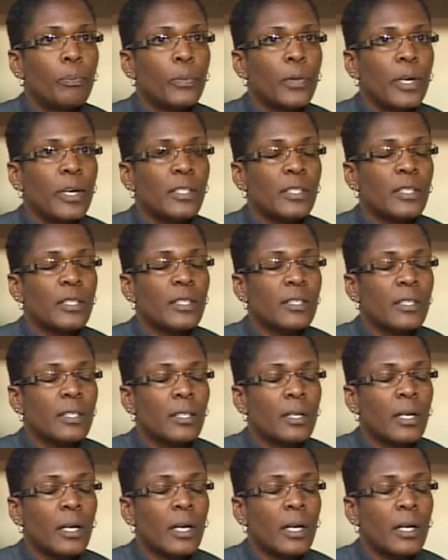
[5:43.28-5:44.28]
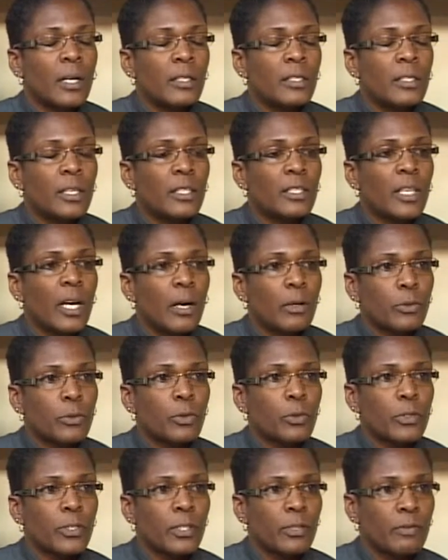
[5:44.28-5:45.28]
is an adult
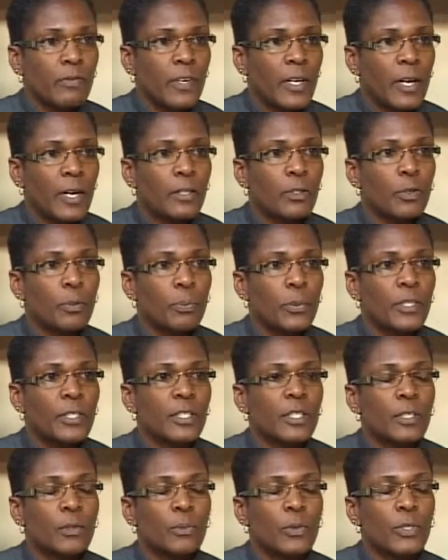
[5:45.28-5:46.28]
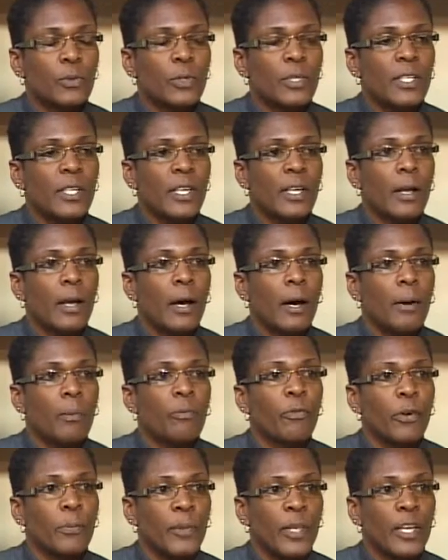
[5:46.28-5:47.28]
household survey, and so persons between the
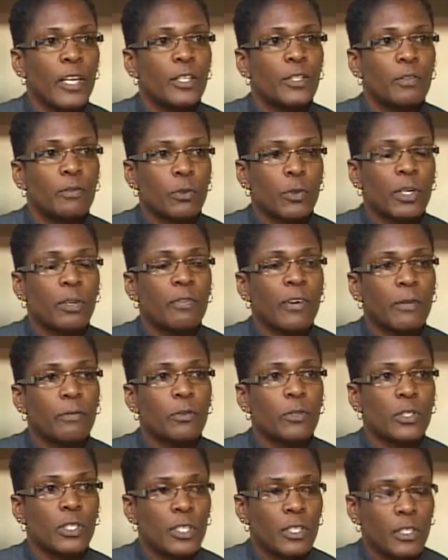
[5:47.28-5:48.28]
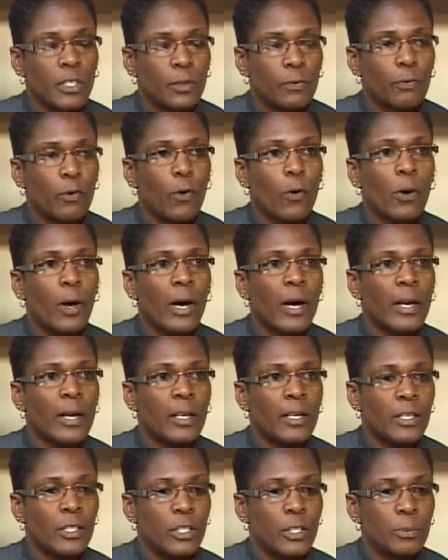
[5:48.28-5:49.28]
from the age of 25 to 64 are
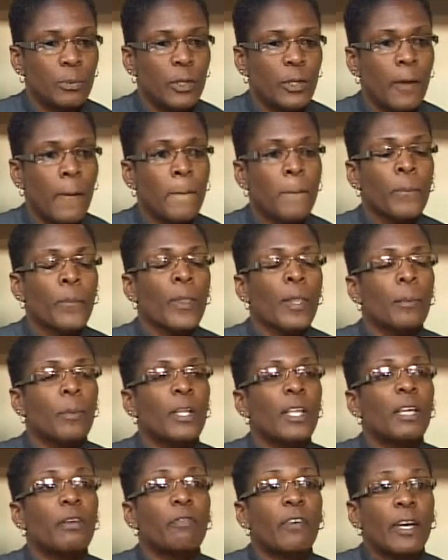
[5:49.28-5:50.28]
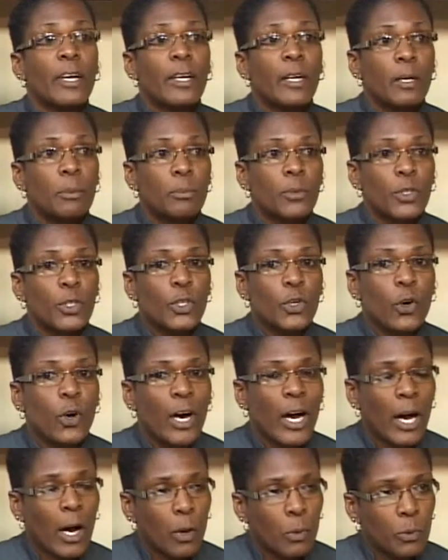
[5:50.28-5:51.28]
eligible. But if I come to your
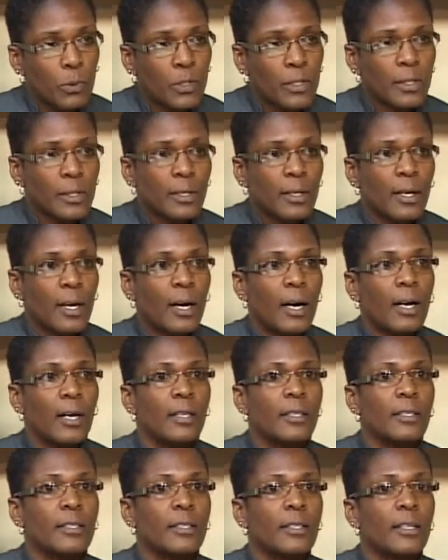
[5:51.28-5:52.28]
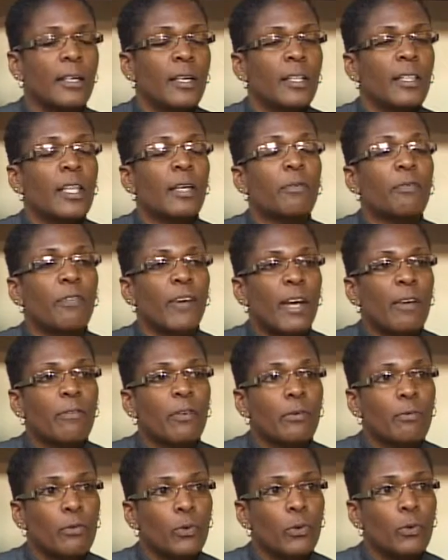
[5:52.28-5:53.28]
house and there are 5
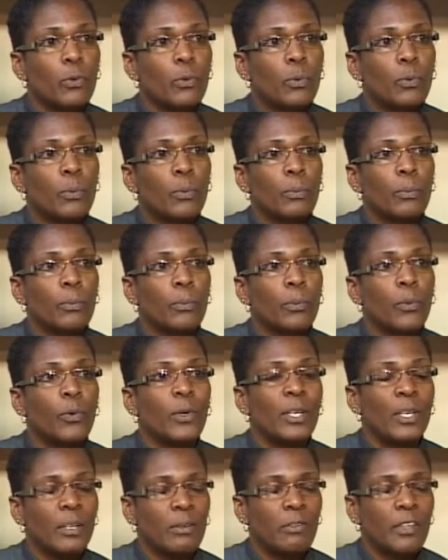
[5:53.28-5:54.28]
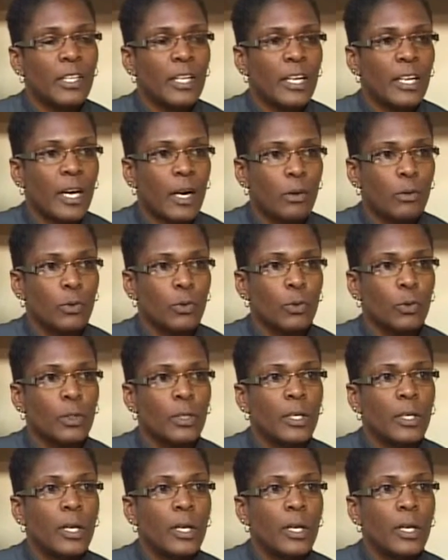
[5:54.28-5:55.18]
of you who live in that household,